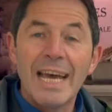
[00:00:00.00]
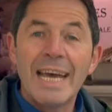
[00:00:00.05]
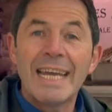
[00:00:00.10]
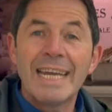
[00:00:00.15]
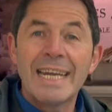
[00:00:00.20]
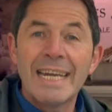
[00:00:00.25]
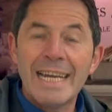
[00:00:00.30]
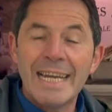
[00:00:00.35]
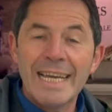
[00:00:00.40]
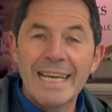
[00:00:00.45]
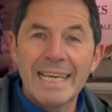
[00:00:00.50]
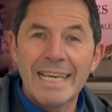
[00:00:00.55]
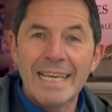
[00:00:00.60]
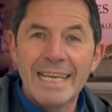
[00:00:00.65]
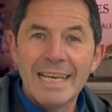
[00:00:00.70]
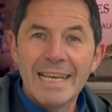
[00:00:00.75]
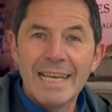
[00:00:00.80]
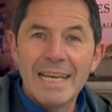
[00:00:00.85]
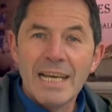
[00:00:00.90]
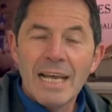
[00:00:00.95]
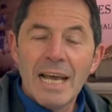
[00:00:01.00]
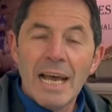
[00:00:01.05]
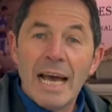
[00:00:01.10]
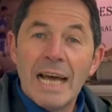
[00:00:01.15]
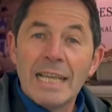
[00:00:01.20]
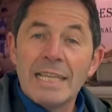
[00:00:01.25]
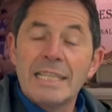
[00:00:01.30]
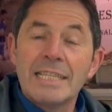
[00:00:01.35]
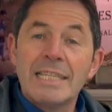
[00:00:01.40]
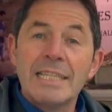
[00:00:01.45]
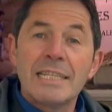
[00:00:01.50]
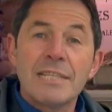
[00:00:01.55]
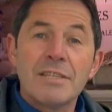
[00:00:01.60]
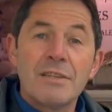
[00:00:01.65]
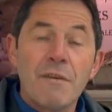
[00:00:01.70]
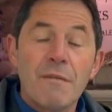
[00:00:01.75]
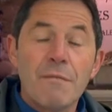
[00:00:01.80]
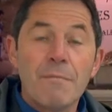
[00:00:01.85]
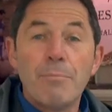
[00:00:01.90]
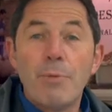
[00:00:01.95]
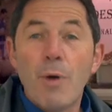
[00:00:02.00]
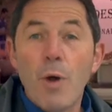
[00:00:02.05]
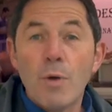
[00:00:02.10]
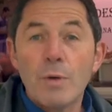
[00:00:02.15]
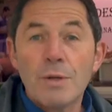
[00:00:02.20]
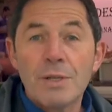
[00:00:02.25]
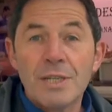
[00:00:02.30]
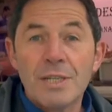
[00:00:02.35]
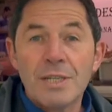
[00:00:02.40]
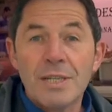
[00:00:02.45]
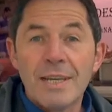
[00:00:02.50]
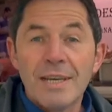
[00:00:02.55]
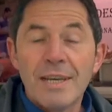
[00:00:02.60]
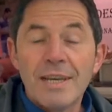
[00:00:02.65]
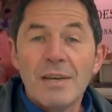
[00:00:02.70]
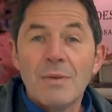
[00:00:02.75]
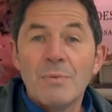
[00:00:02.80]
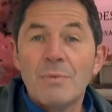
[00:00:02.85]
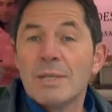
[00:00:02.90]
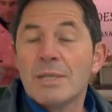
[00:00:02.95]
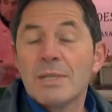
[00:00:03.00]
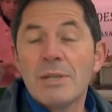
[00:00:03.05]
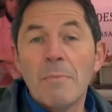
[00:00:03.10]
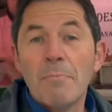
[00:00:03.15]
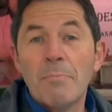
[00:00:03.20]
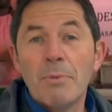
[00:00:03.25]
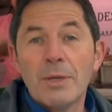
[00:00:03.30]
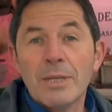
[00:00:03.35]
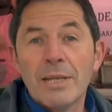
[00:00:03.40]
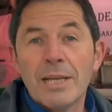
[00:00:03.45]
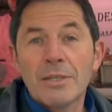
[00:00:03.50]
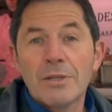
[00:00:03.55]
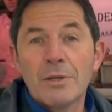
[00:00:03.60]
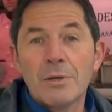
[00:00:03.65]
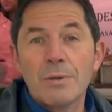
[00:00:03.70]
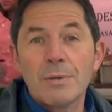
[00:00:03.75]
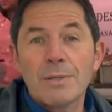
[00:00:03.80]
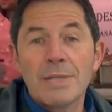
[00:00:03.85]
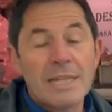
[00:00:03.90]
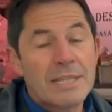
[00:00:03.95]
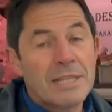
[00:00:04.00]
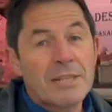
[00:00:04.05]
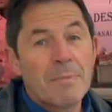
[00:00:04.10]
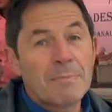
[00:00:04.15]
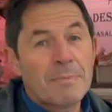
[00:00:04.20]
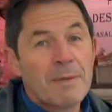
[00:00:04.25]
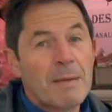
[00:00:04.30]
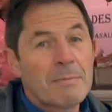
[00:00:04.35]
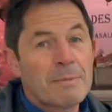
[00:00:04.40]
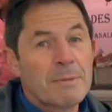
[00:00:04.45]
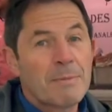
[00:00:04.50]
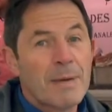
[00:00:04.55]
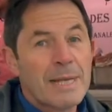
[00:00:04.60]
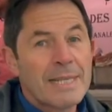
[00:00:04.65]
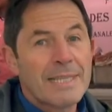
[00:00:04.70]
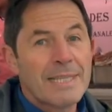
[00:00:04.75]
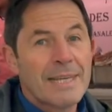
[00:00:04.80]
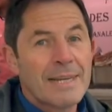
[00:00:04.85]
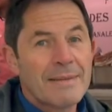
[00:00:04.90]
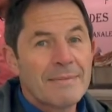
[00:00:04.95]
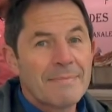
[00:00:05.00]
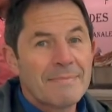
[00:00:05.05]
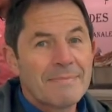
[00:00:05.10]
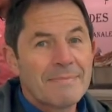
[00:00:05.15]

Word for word: and leek, and it is served poached with some potatoes and sometimes pasta.